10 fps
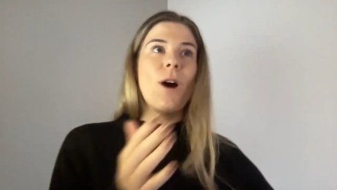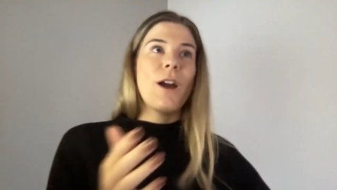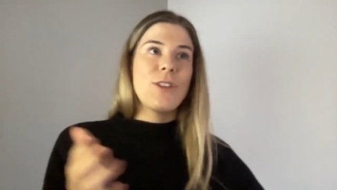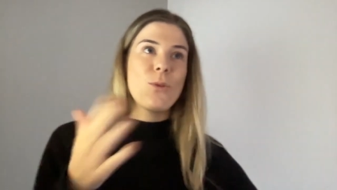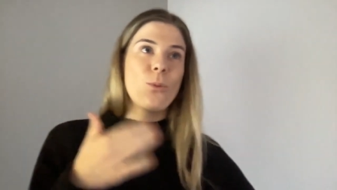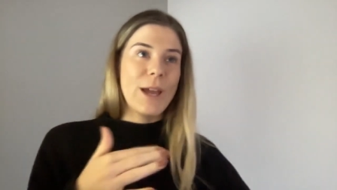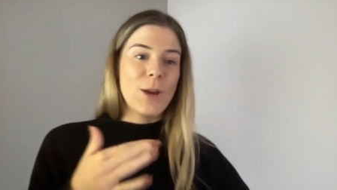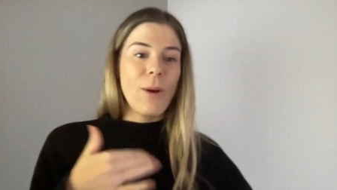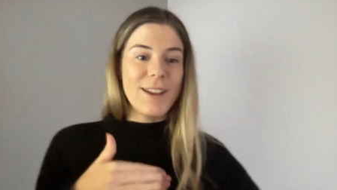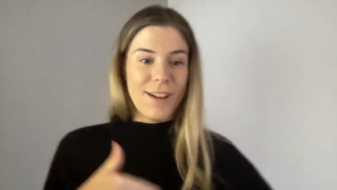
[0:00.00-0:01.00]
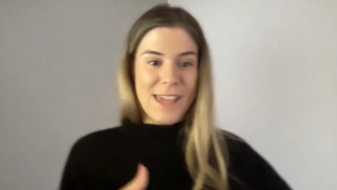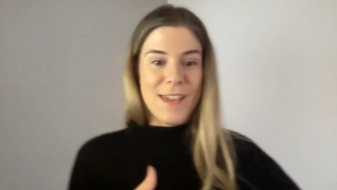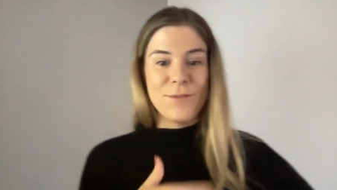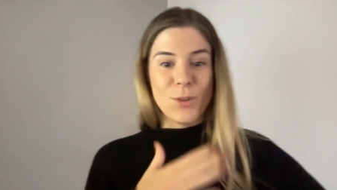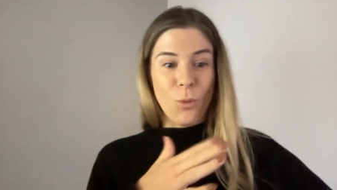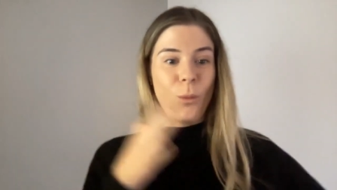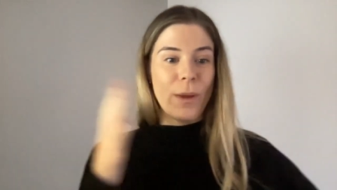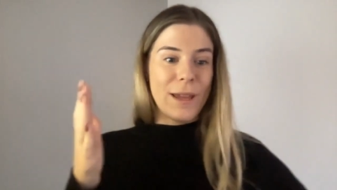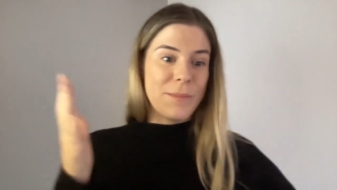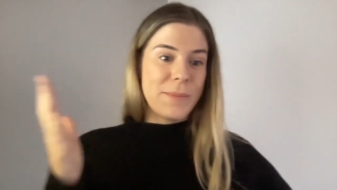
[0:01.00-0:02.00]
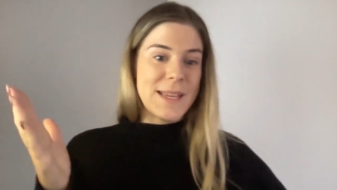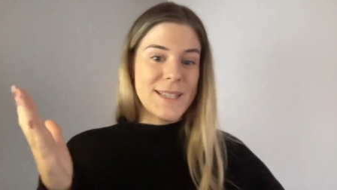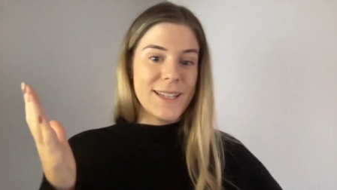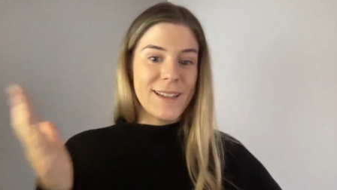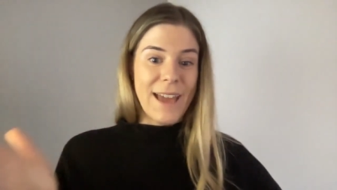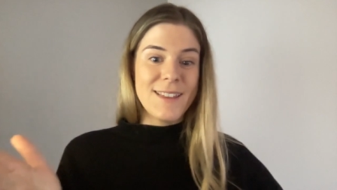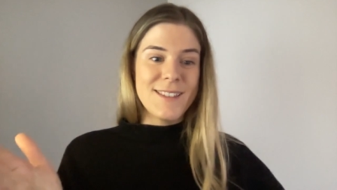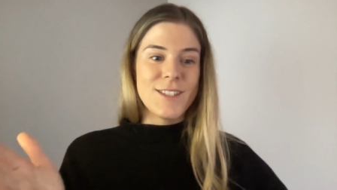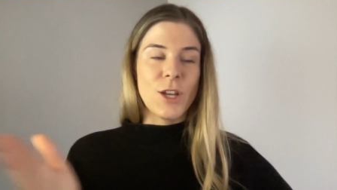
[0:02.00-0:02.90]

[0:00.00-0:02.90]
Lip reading: I think we're quite naive to what we're competing against.